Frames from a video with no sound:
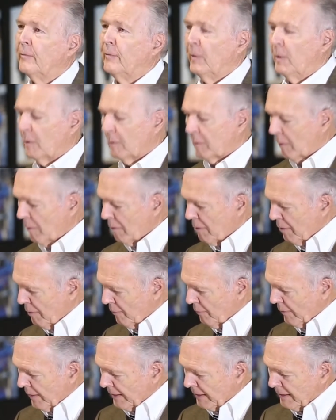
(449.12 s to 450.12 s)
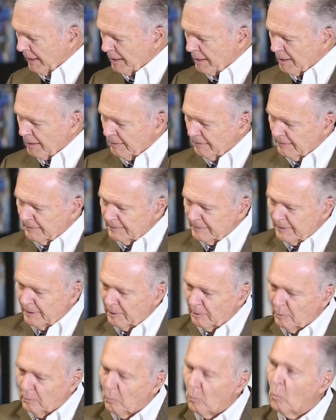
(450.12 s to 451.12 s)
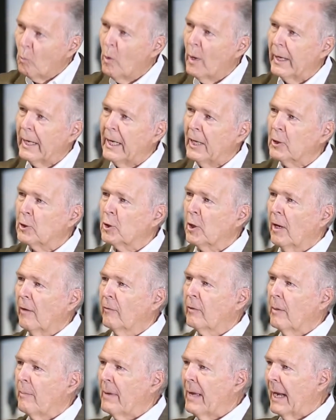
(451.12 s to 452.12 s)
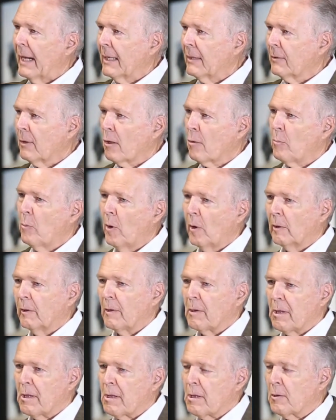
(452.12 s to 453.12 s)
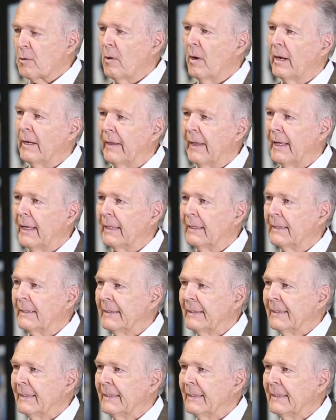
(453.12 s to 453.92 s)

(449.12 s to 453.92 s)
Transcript: Phil goes over and he cuts, 1 inch off the back of the spoiler. He says, try that.